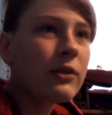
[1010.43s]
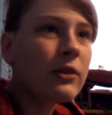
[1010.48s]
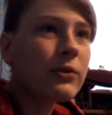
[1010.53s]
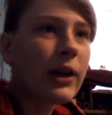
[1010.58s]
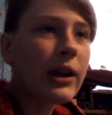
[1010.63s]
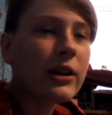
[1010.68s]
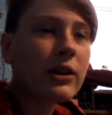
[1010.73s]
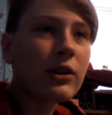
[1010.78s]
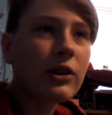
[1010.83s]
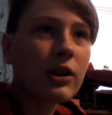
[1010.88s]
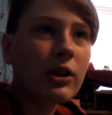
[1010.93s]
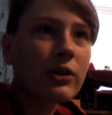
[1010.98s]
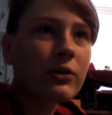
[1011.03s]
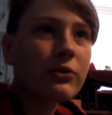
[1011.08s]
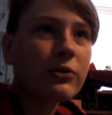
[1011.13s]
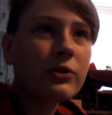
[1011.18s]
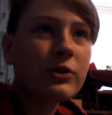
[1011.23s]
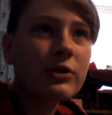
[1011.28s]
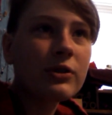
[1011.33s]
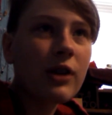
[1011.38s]
a ton
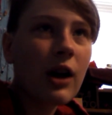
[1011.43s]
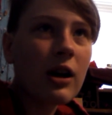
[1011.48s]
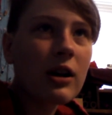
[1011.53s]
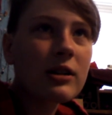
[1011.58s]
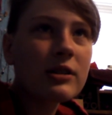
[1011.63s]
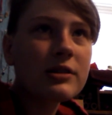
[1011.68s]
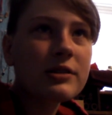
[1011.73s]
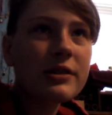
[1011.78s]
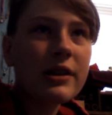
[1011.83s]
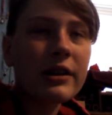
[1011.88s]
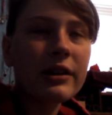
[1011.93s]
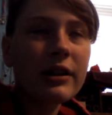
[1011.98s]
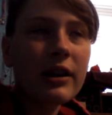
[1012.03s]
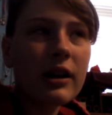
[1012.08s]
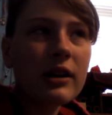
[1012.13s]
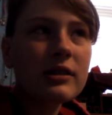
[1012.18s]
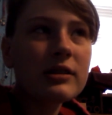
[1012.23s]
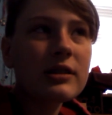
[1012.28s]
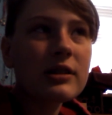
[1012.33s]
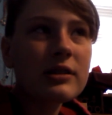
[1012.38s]
of like Nerf
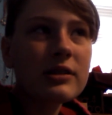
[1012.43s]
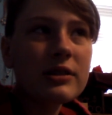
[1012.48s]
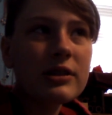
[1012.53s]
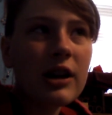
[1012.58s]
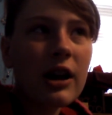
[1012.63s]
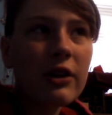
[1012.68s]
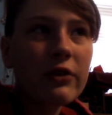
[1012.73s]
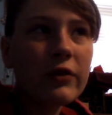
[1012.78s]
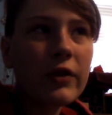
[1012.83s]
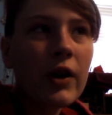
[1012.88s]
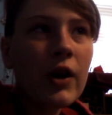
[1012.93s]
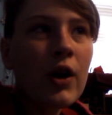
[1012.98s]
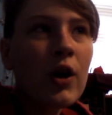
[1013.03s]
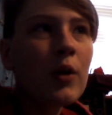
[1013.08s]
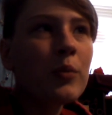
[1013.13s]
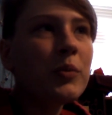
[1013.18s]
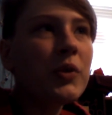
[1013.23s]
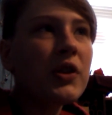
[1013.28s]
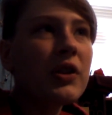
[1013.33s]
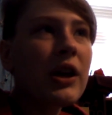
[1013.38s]
darts and guns
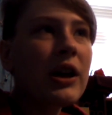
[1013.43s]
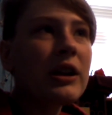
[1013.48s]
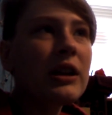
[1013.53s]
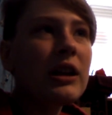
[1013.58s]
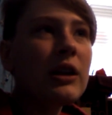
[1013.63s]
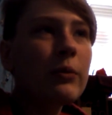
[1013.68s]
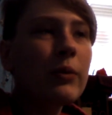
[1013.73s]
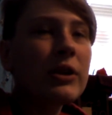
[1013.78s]
and stuff,